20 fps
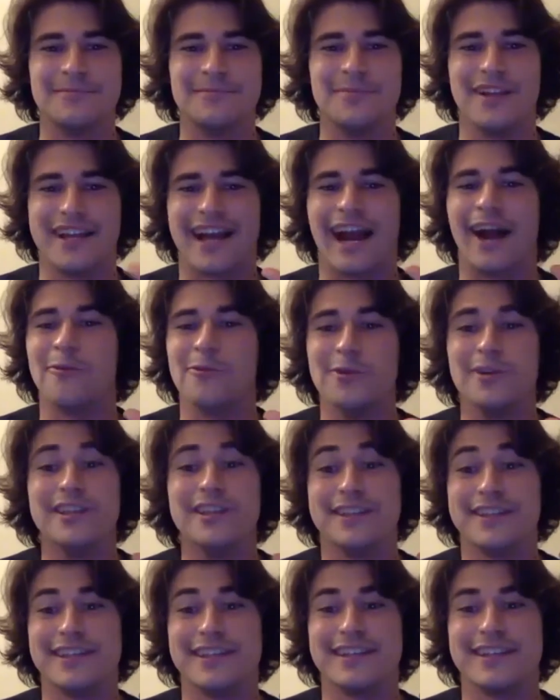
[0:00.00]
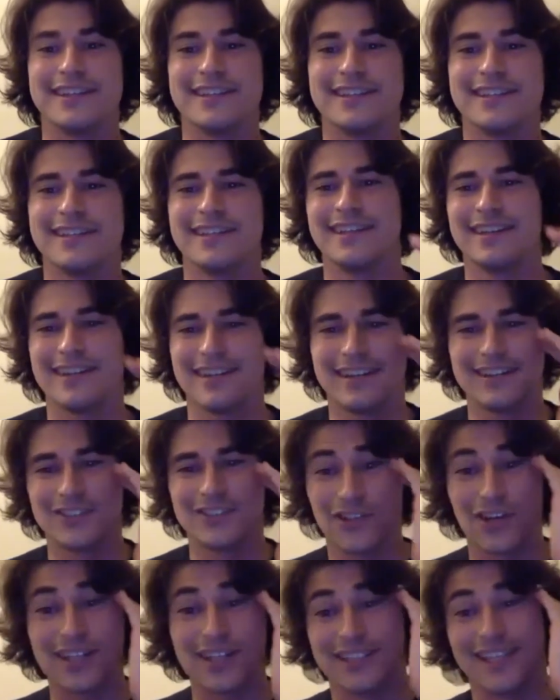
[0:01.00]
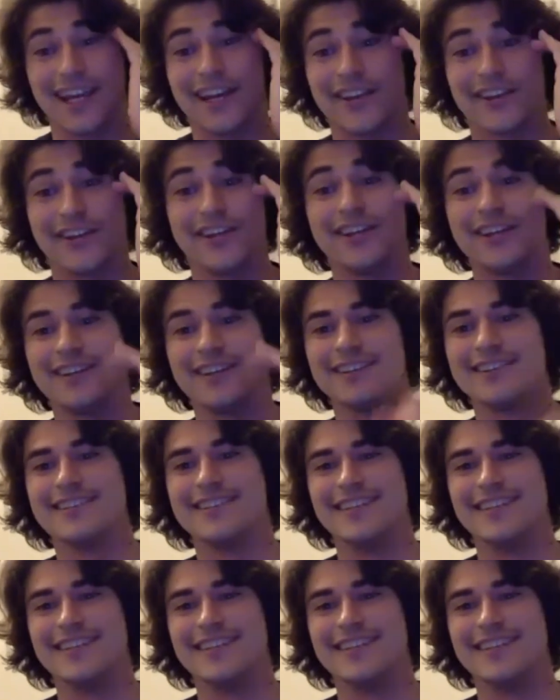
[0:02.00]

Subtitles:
I really think Trent Taylor